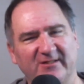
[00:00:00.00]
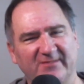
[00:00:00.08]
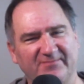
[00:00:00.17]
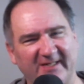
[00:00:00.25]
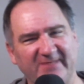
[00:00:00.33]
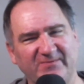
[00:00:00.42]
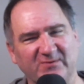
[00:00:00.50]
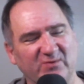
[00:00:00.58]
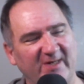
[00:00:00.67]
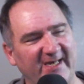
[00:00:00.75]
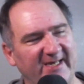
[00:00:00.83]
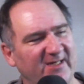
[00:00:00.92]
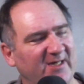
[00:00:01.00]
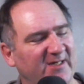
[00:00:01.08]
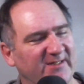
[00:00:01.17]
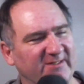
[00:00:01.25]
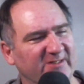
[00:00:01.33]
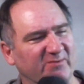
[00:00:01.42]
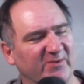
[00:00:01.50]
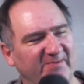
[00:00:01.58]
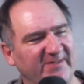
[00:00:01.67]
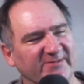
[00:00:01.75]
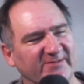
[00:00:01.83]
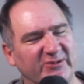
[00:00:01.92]
The playful way that you
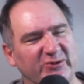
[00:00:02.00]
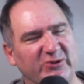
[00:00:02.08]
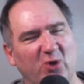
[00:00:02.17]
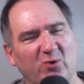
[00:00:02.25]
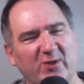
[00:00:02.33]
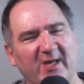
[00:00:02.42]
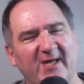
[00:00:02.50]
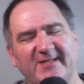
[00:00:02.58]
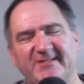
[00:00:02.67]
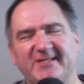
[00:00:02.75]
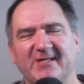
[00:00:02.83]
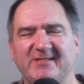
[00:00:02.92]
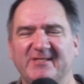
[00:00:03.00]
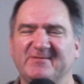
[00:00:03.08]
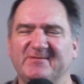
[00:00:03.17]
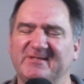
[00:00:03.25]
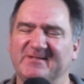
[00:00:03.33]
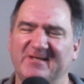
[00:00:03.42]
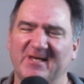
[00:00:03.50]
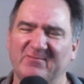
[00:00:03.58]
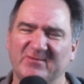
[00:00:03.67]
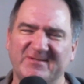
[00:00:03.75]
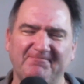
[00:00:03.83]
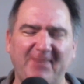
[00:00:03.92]
reveal the joke, that you
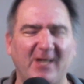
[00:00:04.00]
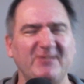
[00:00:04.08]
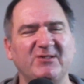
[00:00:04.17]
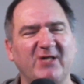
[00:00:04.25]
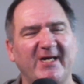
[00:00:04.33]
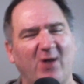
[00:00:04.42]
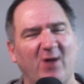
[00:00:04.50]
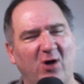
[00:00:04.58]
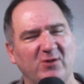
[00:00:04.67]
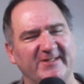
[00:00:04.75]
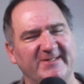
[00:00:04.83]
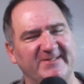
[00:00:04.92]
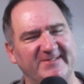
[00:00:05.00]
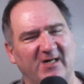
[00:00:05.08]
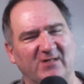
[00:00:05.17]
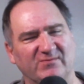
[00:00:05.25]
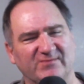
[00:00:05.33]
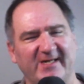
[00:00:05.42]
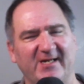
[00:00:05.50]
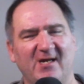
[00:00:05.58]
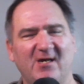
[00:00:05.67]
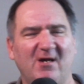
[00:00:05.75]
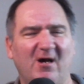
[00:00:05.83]
it was a punchline all in itself, right?